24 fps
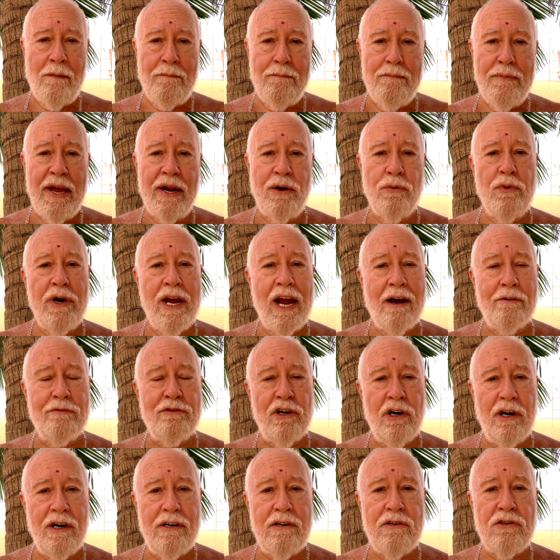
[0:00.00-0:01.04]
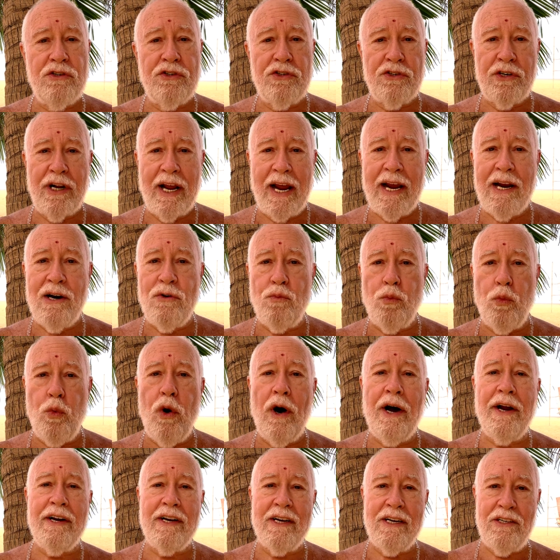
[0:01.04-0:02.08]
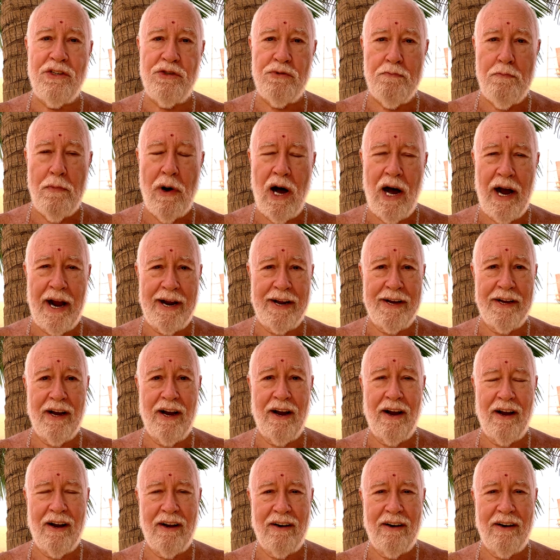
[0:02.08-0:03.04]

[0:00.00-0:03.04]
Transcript: then we have to understand what is Maya.